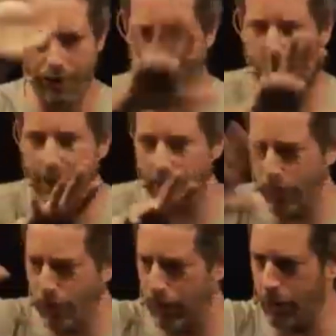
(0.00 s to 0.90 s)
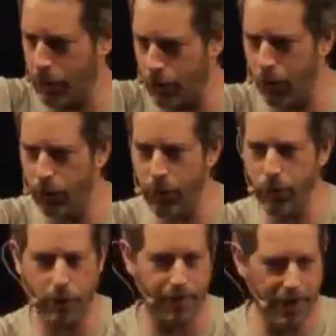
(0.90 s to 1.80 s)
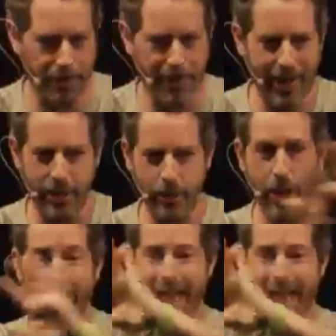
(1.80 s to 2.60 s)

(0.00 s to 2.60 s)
to fight you, to control you, to manipulate you,